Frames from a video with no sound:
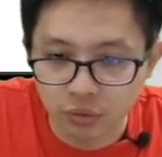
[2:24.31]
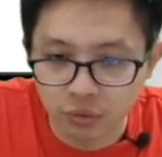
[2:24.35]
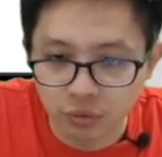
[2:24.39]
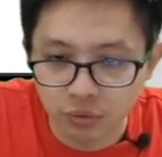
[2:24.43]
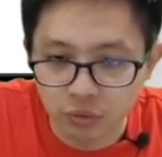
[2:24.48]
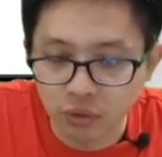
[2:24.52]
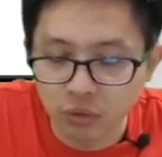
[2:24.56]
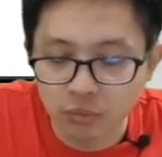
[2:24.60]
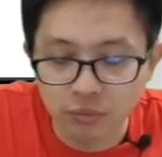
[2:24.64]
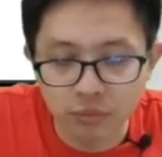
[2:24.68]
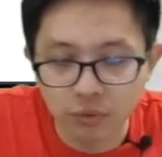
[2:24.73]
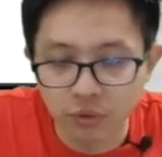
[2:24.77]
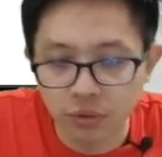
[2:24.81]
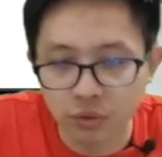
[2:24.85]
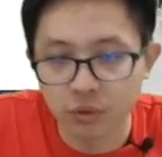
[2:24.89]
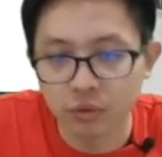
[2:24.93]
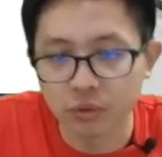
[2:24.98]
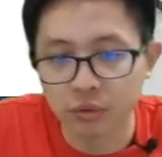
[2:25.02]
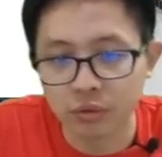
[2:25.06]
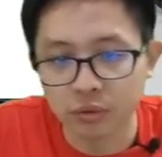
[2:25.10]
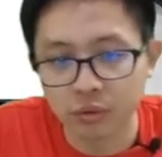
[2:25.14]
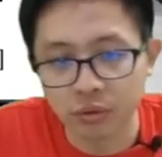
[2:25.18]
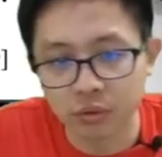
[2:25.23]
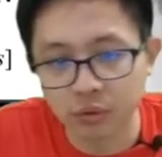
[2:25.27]
no
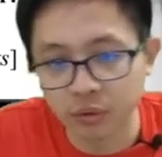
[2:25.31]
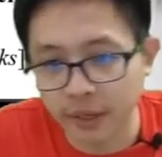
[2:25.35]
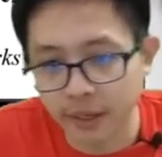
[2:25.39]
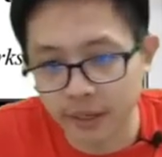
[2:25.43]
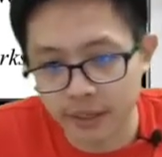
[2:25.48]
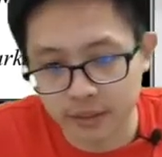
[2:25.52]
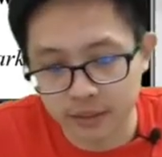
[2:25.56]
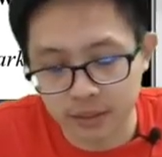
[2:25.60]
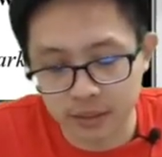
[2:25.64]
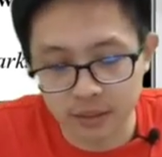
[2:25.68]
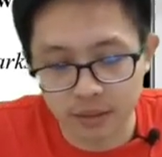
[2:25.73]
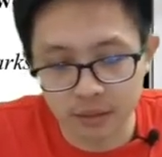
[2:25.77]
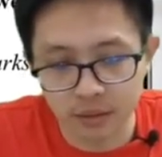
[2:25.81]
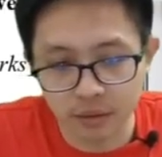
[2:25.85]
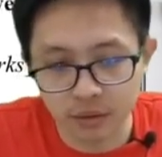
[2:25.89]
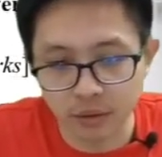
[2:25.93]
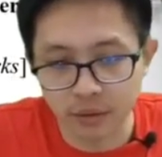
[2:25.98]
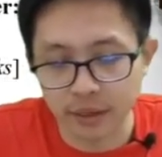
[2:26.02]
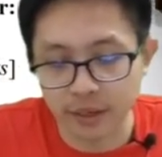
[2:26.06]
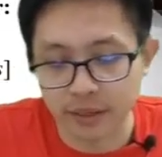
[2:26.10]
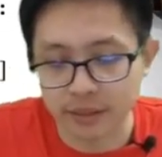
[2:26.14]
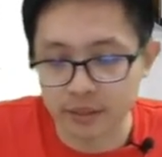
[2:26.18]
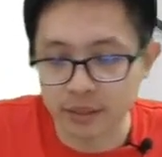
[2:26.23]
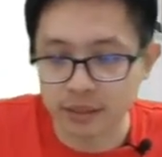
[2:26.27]
no no ex
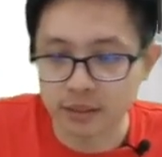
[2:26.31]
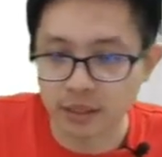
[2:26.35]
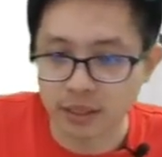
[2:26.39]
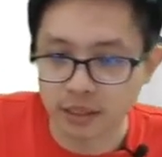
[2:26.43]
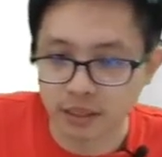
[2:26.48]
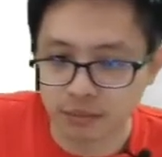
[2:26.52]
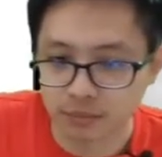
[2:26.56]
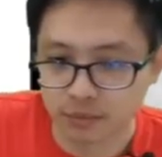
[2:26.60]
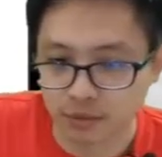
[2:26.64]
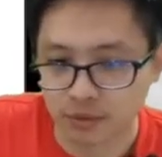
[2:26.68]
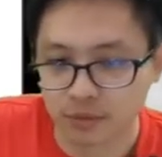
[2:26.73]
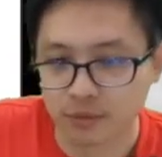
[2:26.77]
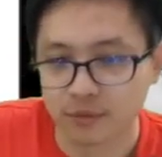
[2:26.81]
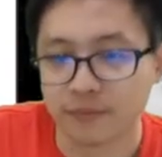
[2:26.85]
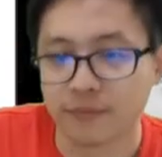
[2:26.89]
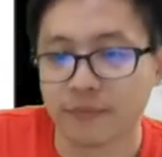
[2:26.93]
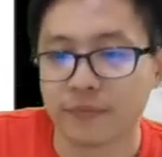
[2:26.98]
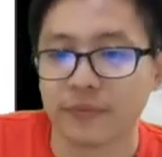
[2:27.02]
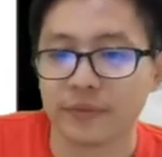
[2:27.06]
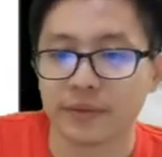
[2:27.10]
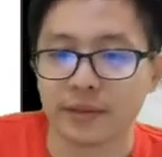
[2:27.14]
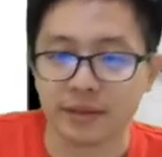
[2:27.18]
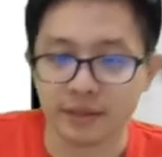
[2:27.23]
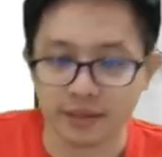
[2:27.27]
not exist anymore
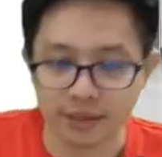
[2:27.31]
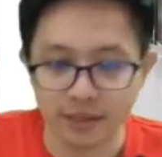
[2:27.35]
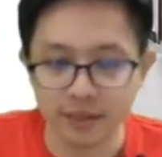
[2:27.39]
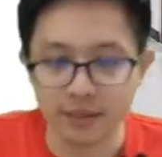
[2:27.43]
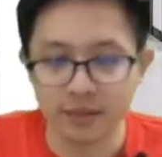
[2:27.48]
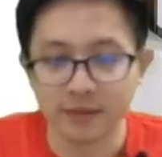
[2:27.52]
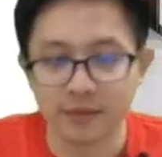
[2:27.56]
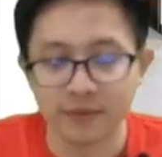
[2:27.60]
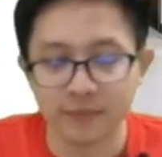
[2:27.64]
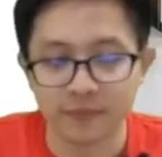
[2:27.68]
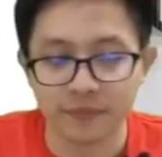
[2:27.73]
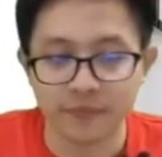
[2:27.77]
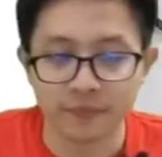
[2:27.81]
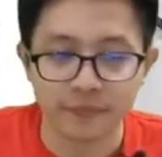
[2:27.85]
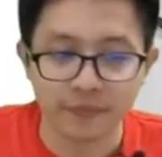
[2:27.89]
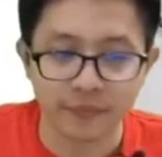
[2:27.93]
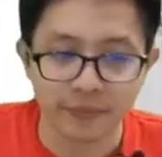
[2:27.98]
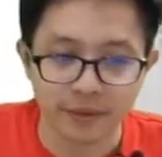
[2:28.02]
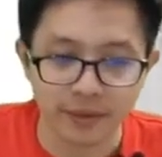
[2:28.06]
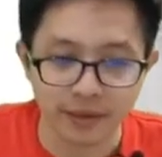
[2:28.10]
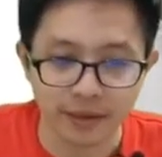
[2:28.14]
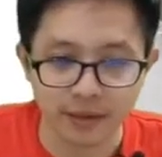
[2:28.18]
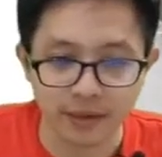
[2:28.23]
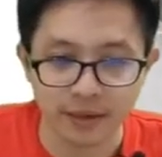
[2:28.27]
okay
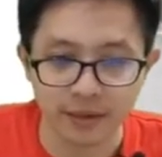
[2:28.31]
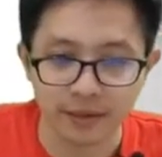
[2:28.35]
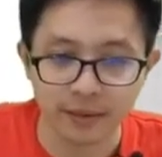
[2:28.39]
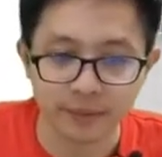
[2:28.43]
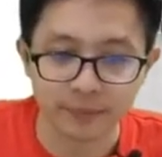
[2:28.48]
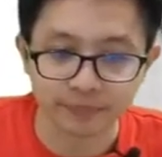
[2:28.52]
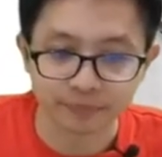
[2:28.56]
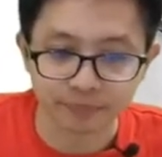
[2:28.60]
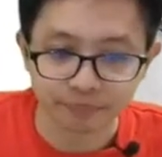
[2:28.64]
uh,